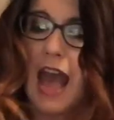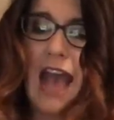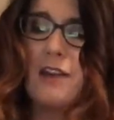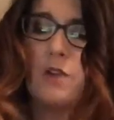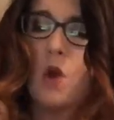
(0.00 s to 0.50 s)

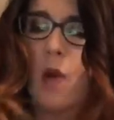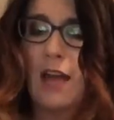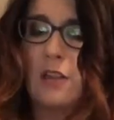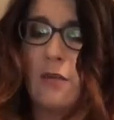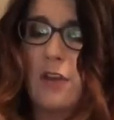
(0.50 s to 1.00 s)
I don't know
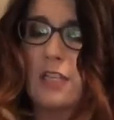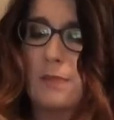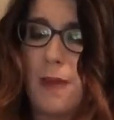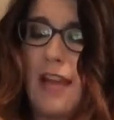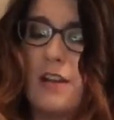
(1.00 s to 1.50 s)
how the first
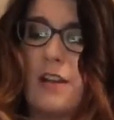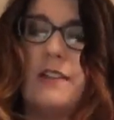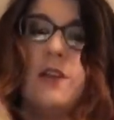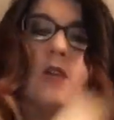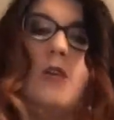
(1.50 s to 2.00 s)
spider
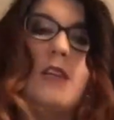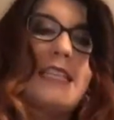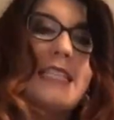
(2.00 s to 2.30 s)
in the early